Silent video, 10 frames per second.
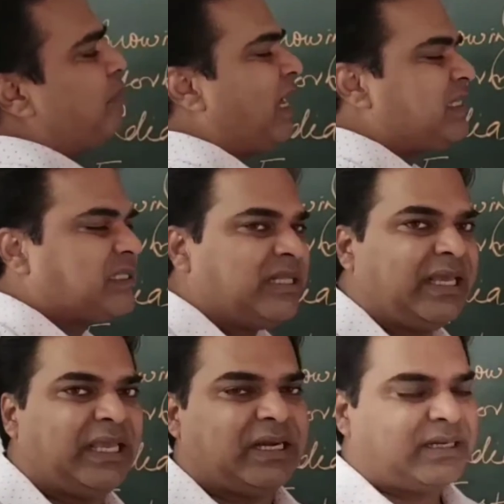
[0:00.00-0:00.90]
passed in the
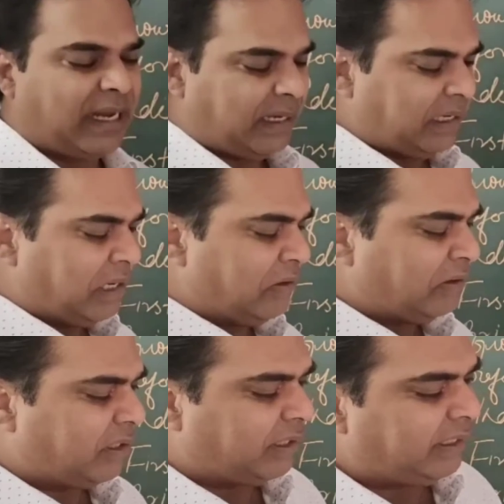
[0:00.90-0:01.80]
year
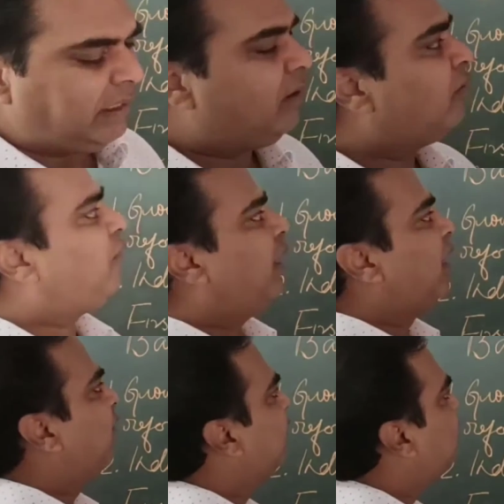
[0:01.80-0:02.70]

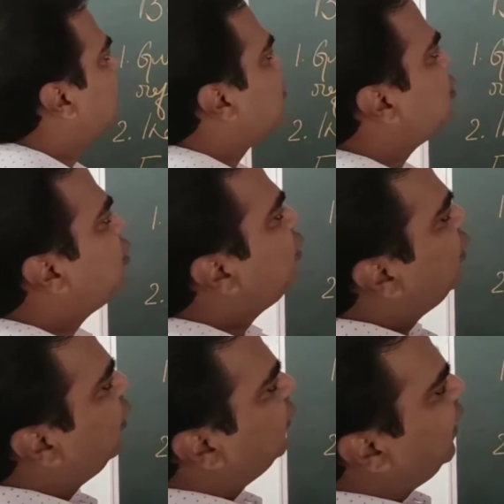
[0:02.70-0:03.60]
1935. So